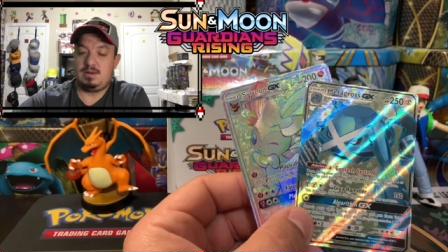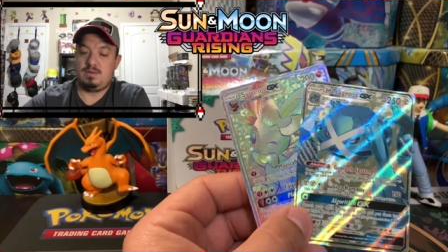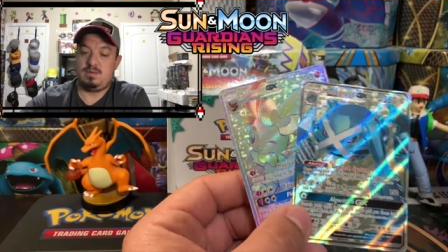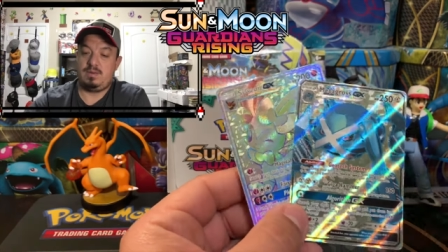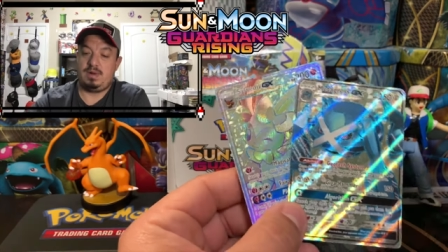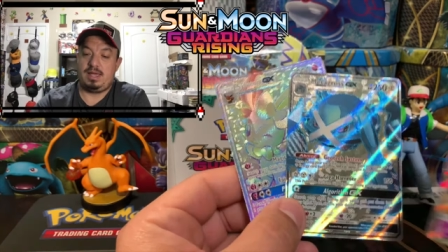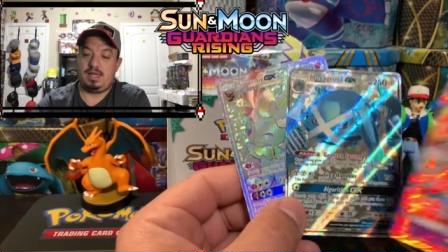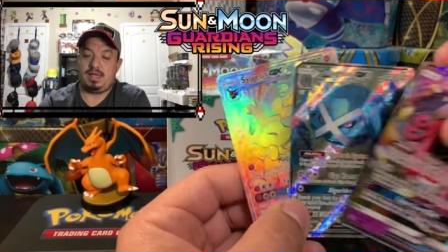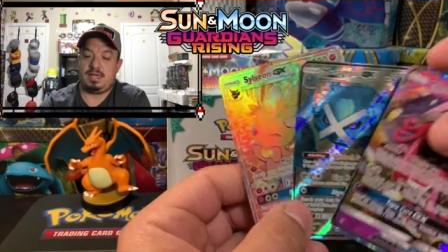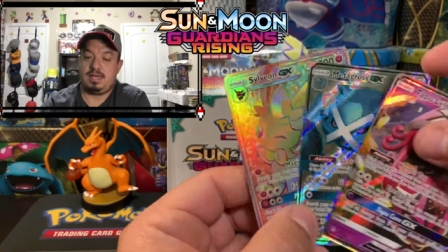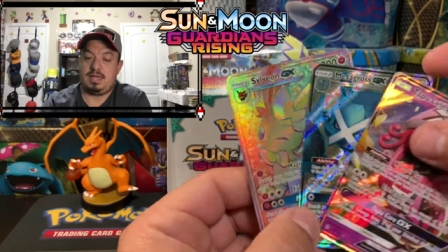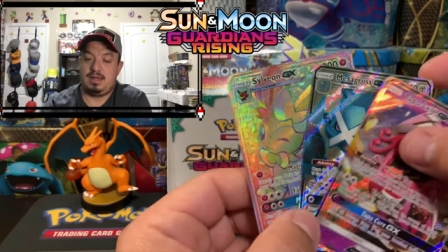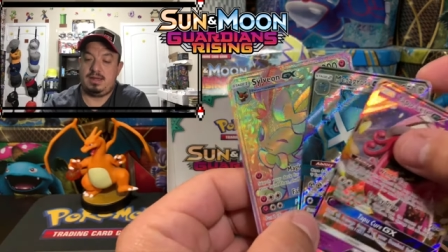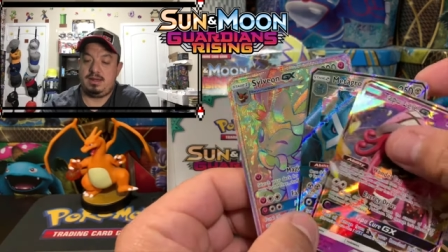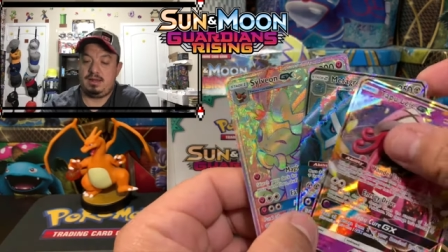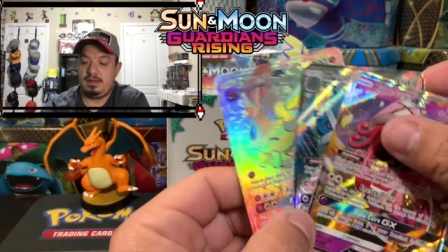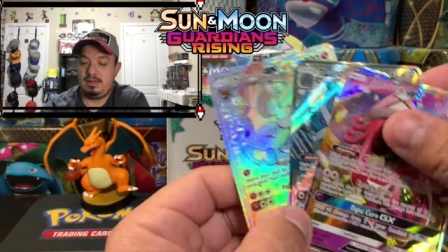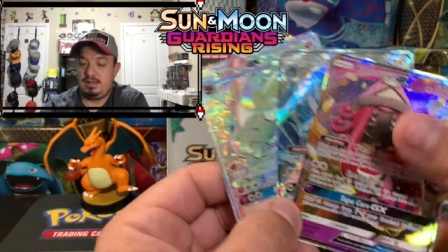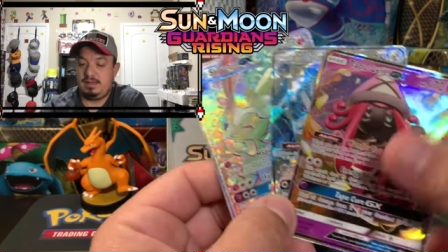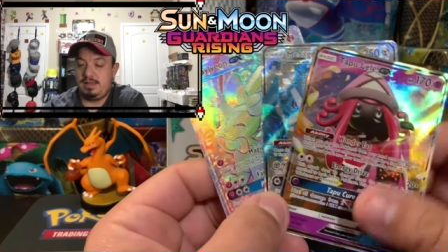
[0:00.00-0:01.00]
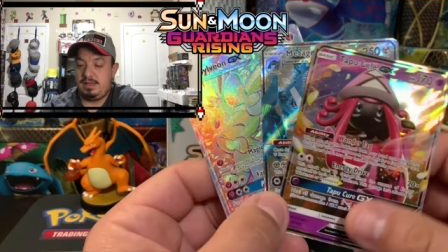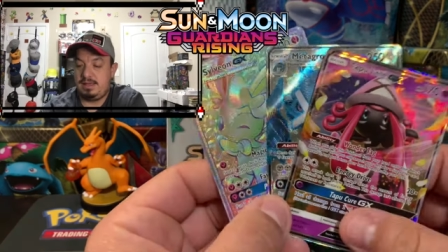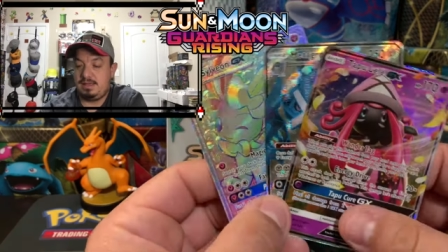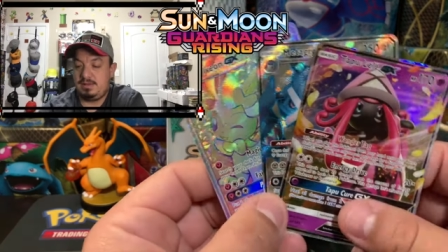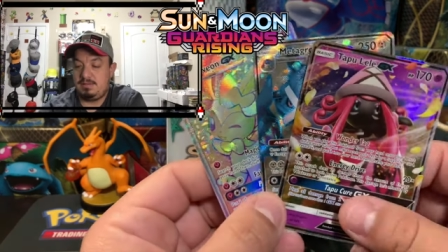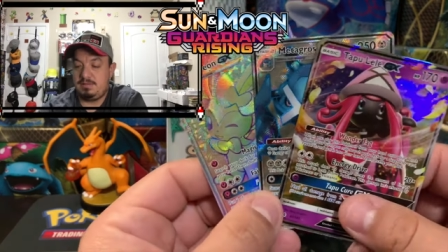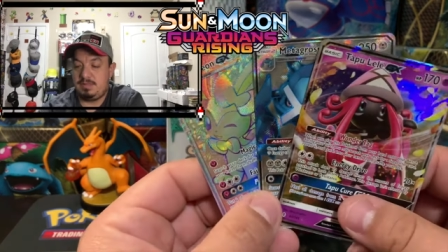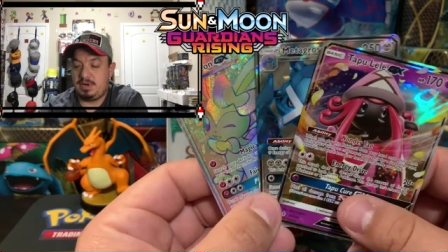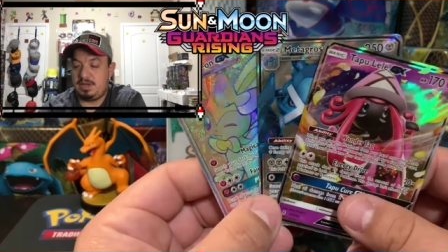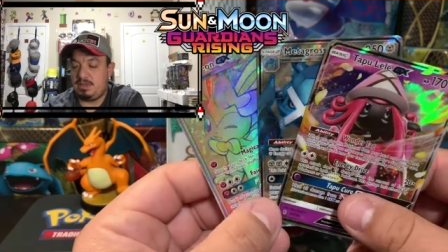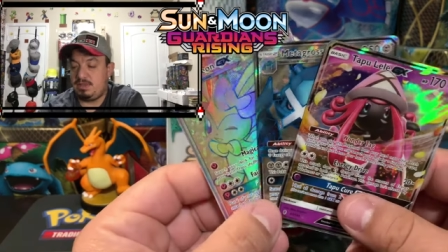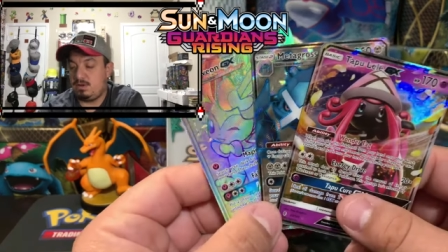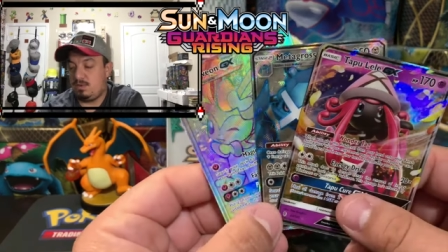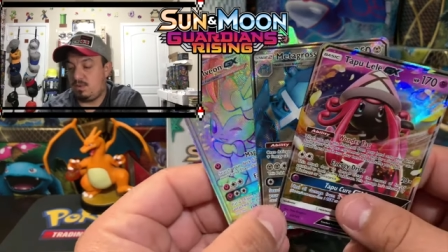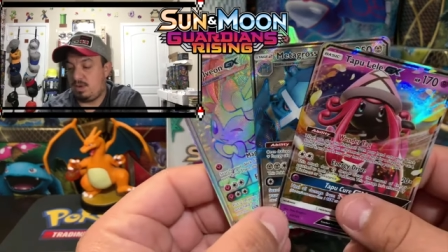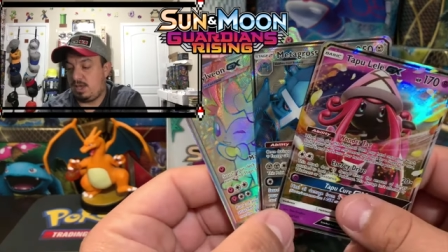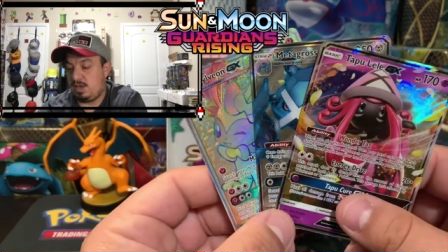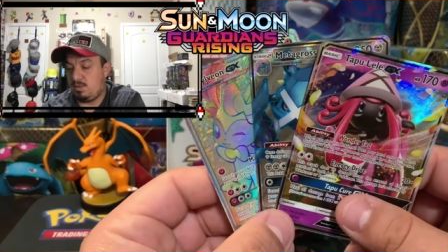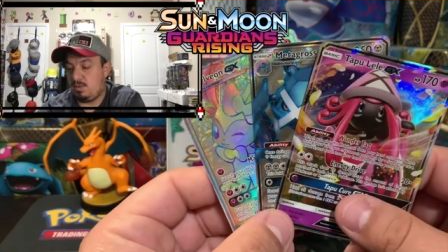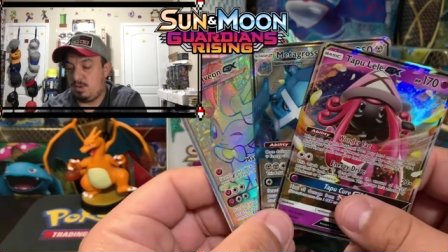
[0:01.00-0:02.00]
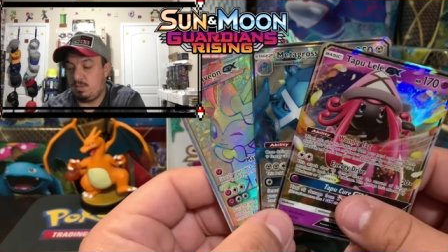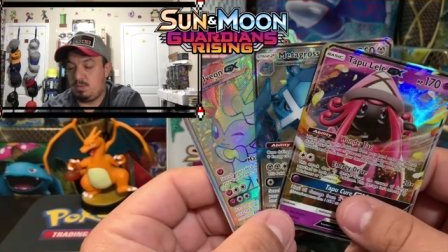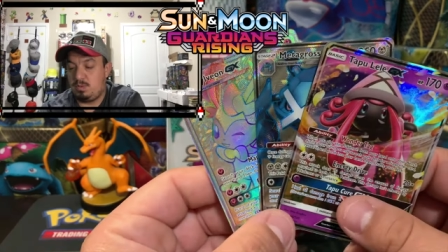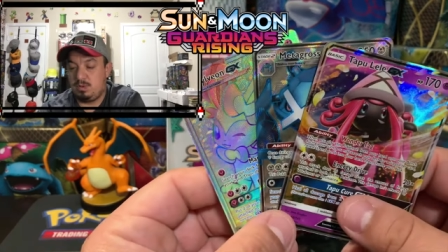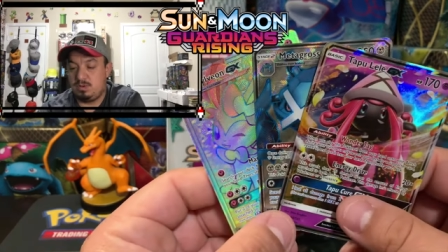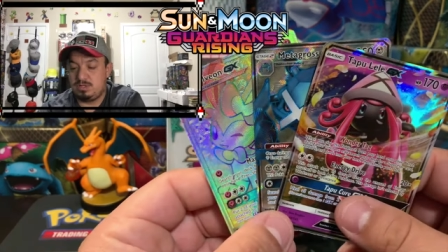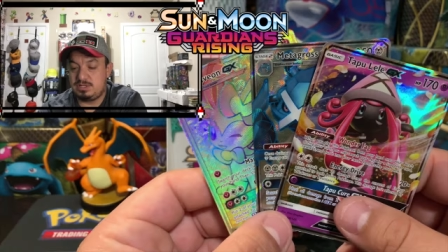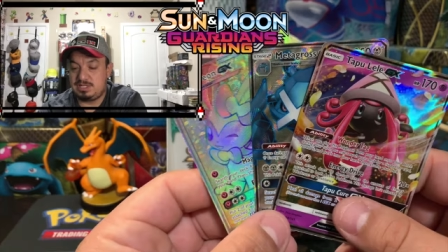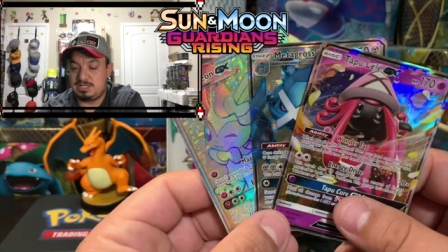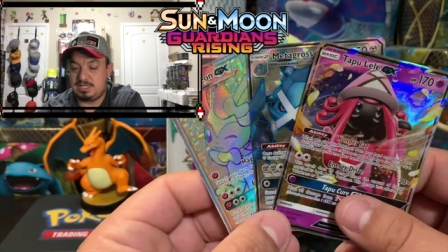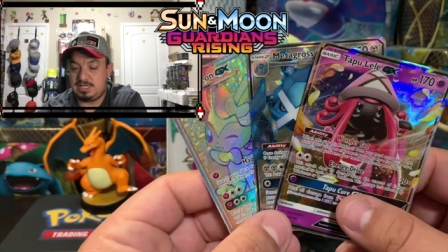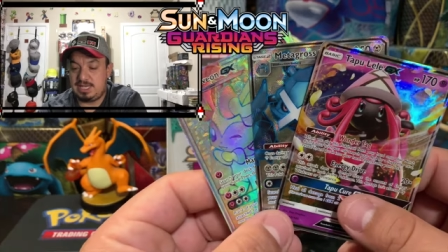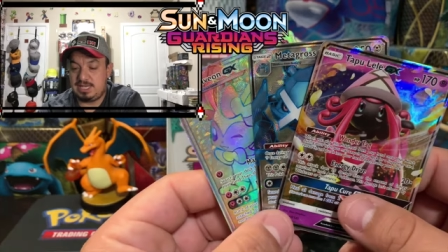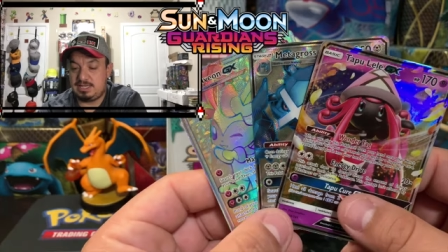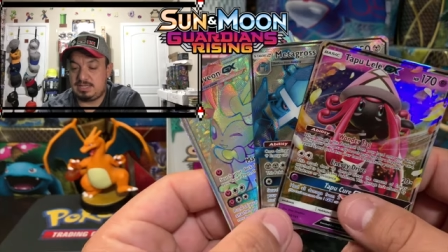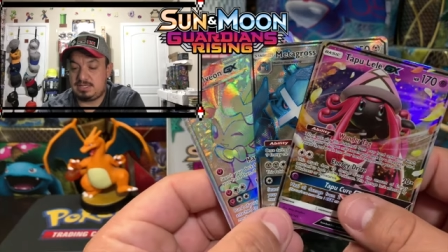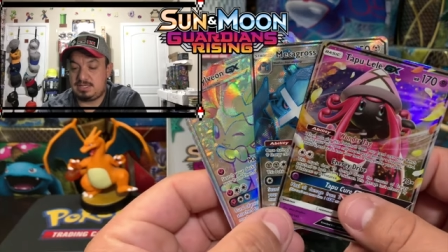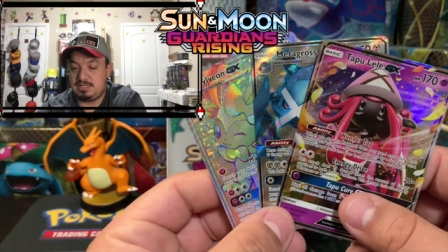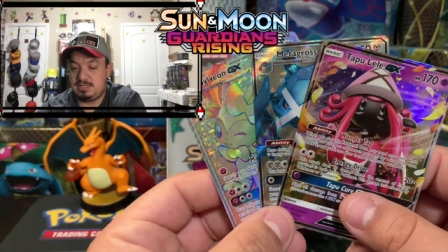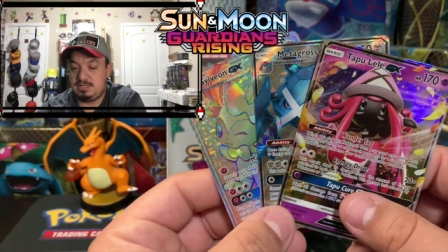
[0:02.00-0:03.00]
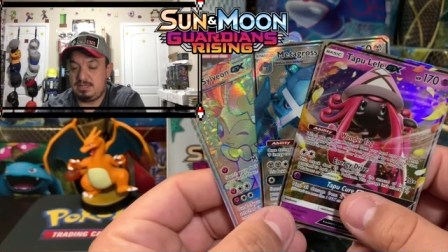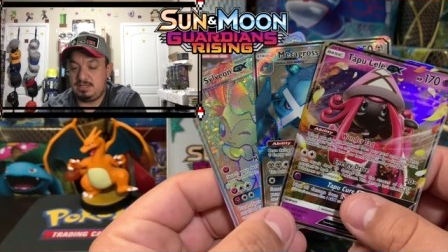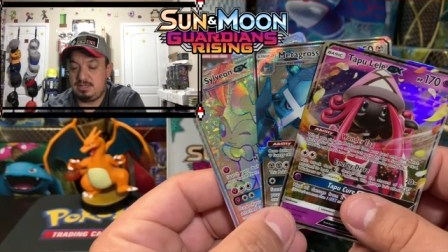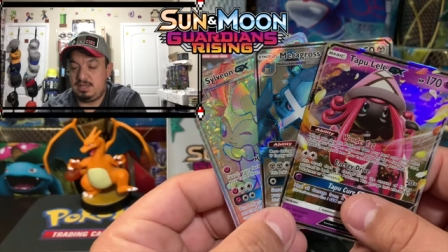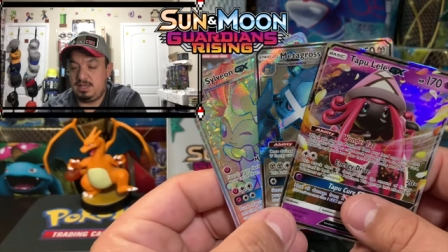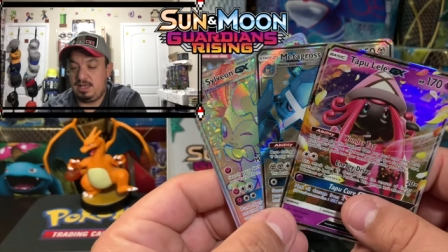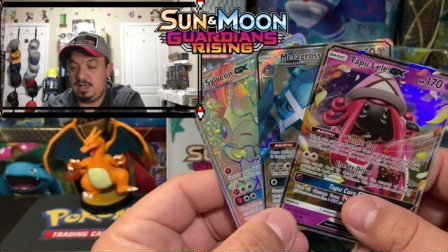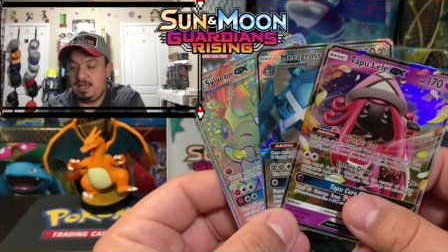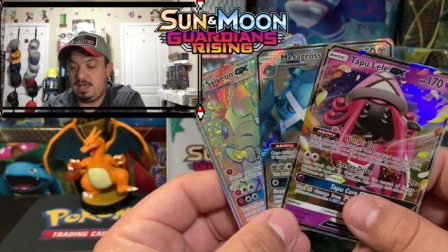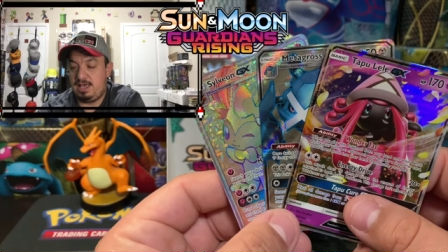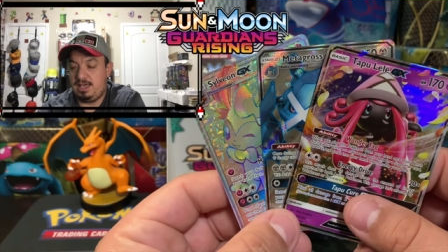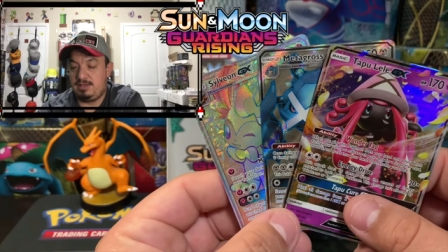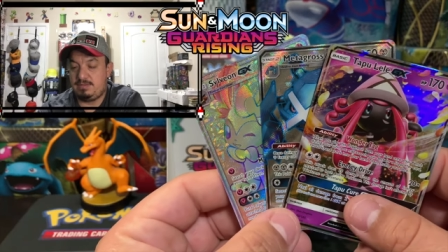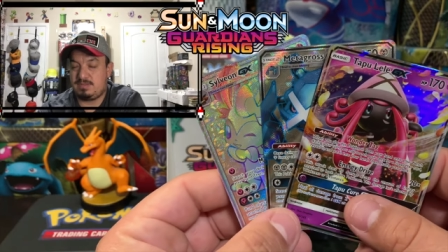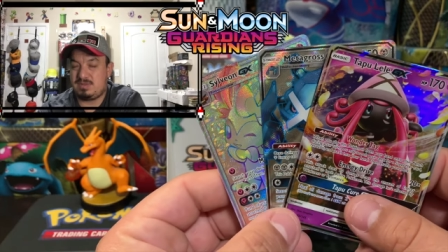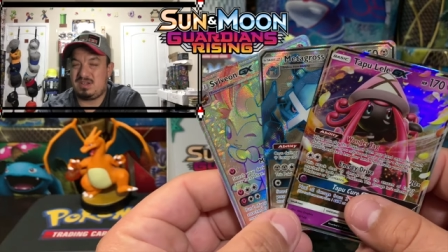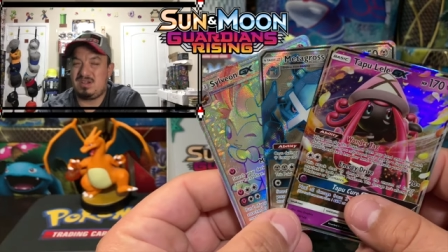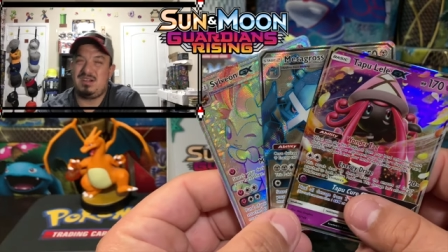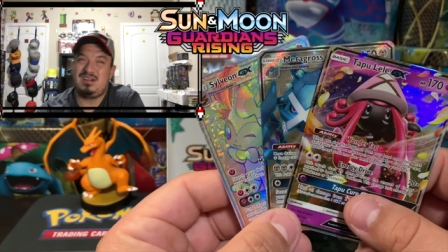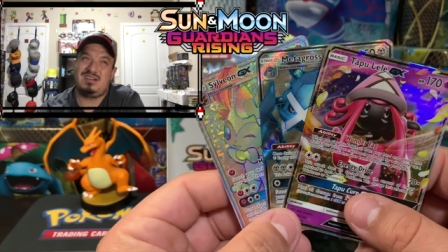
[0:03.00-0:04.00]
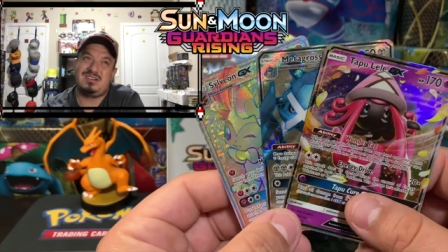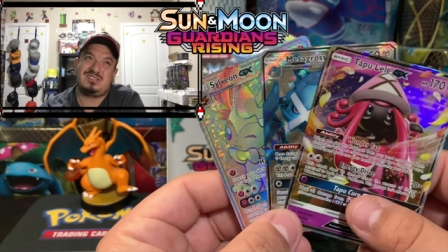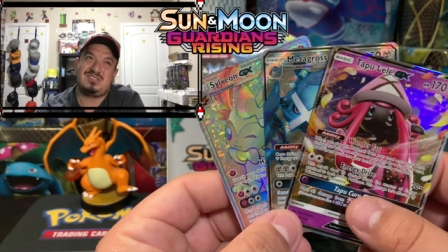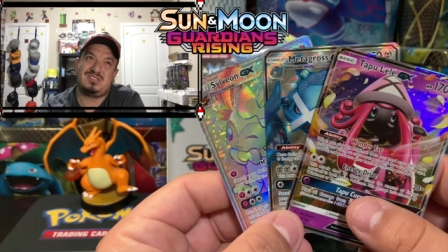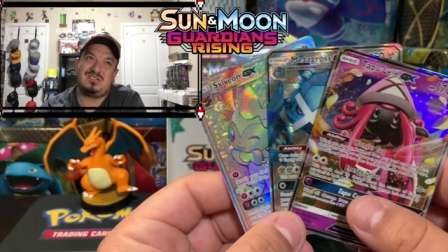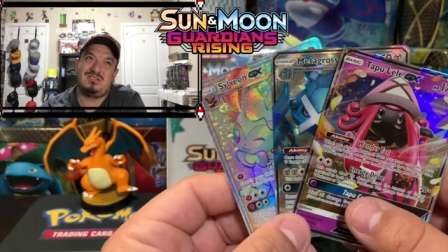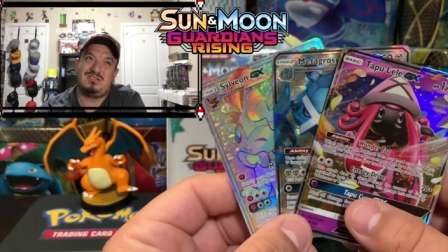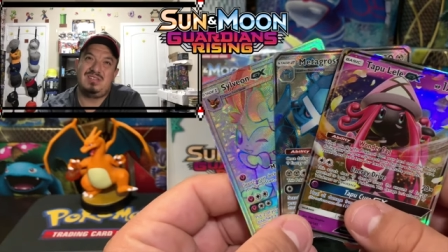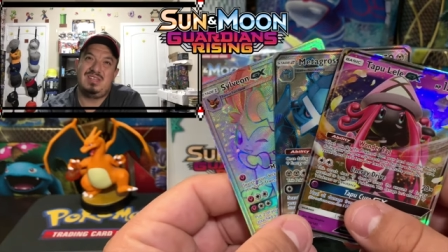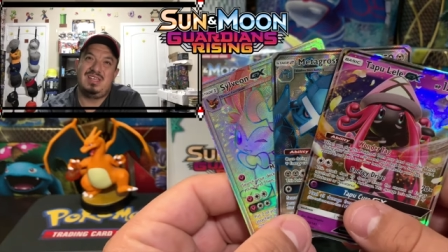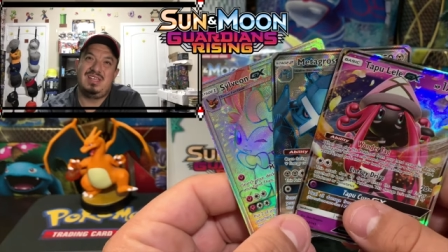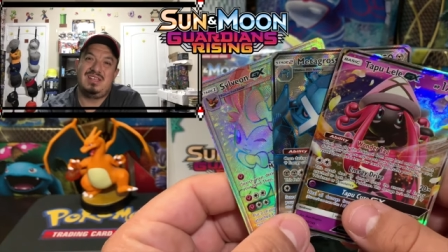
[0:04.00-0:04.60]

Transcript: Right here. But either way, we pulled six um, cards, so